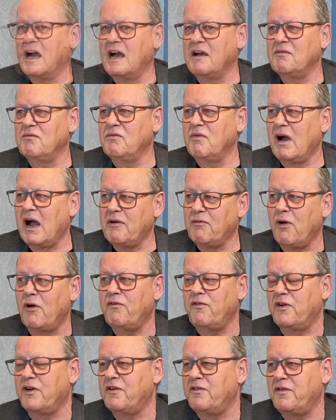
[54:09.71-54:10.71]
I
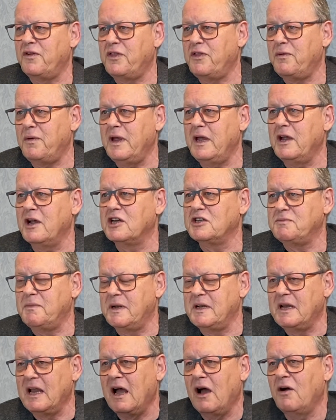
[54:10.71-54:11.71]
wrote for her for 3 years,
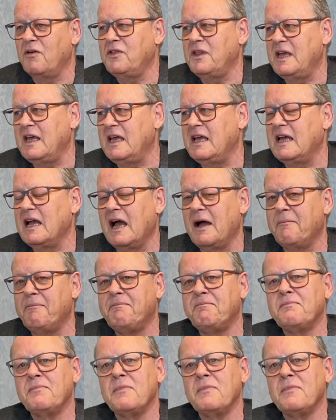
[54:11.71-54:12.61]
but now the